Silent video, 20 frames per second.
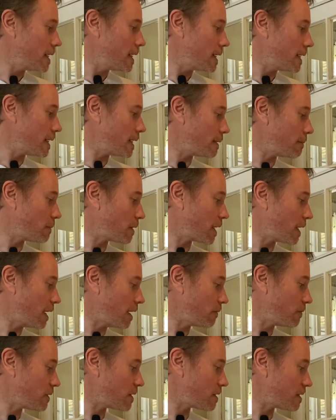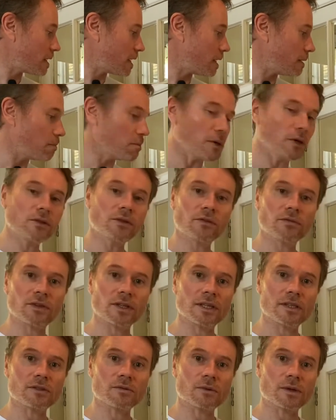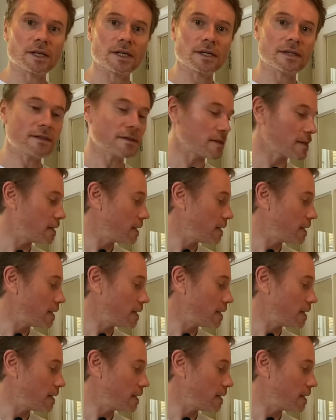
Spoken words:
But I have to say, both of these wines